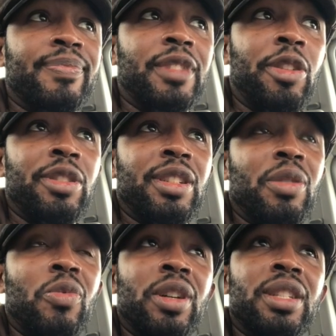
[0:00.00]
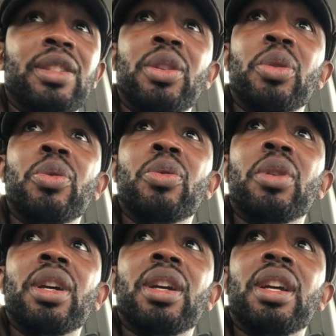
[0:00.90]
losing to 1 and 2
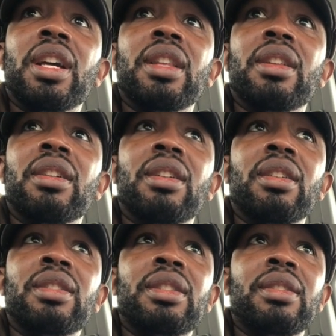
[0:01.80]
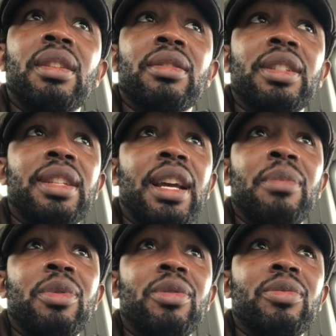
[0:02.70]
in the on the
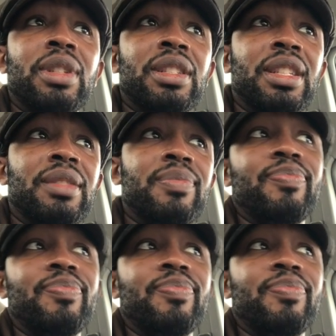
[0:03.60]
table isn't.